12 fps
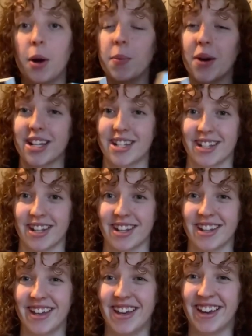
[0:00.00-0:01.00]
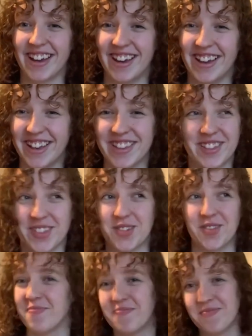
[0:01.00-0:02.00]
but I didn't.
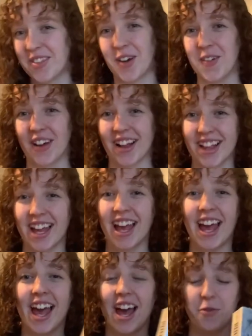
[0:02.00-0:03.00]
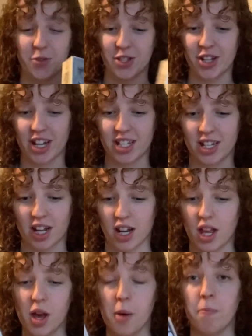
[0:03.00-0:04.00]
So oh well, what's done is done.
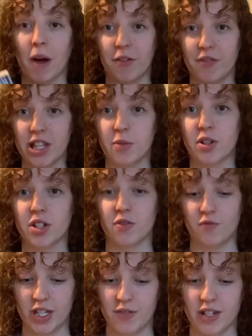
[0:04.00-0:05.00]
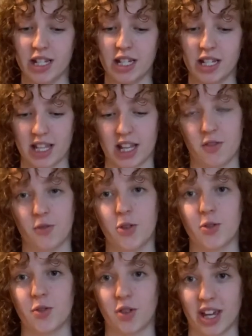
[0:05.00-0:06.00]
But I really want to reread Six of Crows
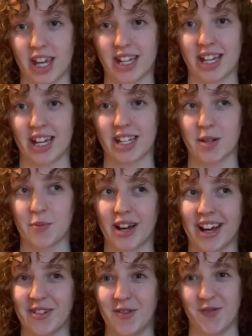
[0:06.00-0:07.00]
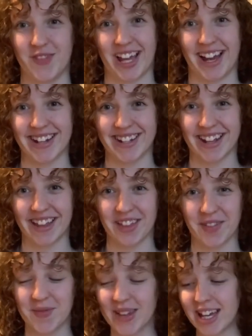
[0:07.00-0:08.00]
and Crooked Kingdom and hopefully annotate
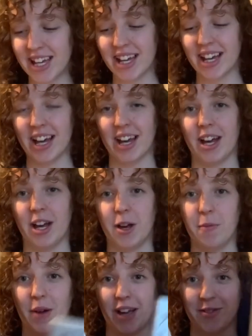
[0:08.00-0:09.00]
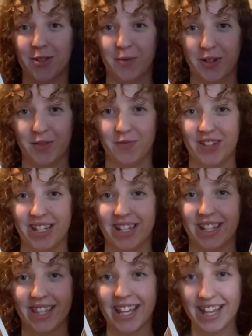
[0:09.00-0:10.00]
them. But I also want to read
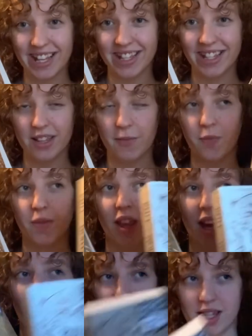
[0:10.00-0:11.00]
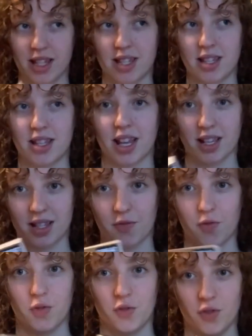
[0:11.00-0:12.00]
these and Six of
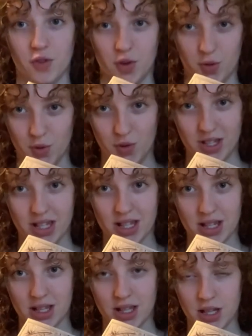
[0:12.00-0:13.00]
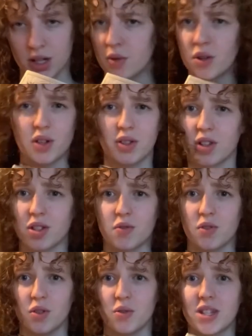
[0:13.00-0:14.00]
Crows. No, not Six of
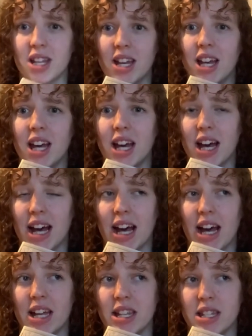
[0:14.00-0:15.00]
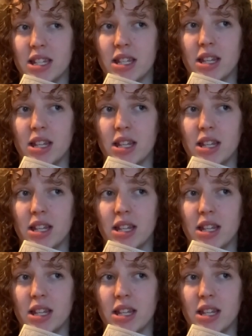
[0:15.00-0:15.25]
Crows, and